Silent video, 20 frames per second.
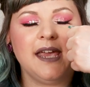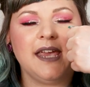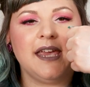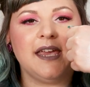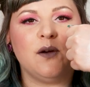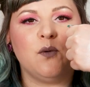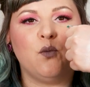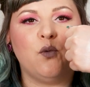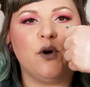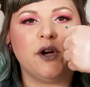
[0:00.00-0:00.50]

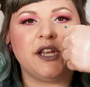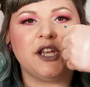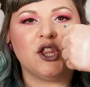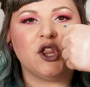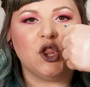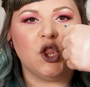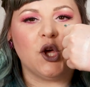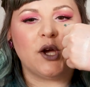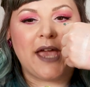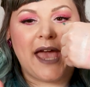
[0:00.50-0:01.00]
It
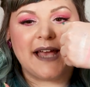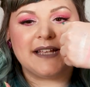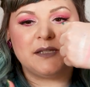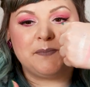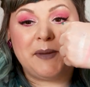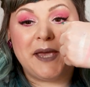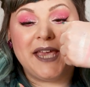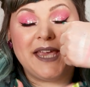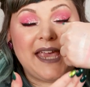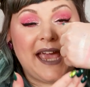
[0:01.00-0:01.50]
wouldn't look as
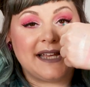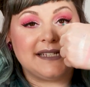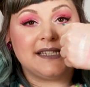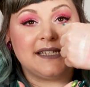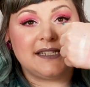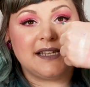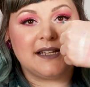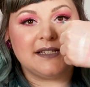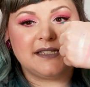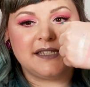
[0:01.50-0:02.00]
pink as
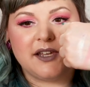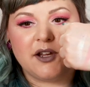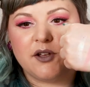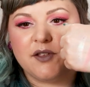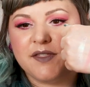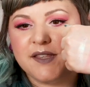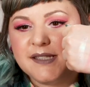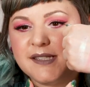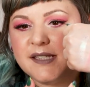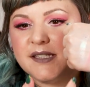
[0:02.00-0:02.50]
it does here.
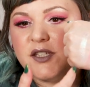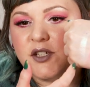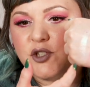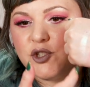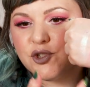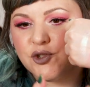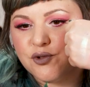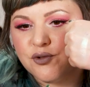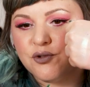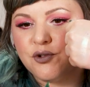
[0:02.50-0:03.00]
This is a
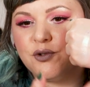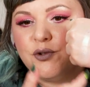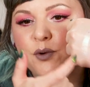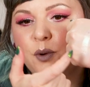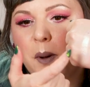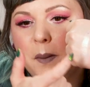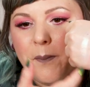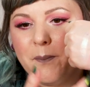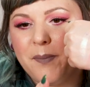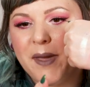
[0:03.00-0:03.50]

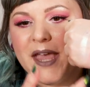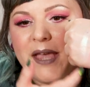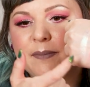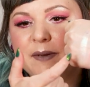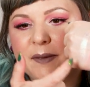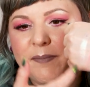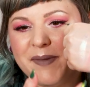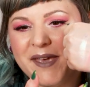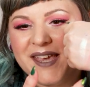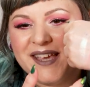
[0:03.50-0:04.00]
true
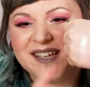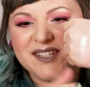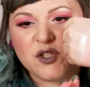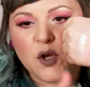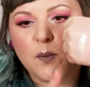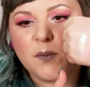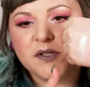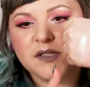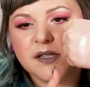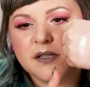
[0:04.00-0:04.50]
baby pink. It's
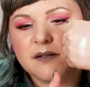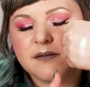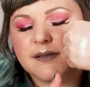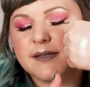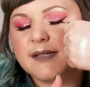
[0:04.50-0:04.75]
almost a little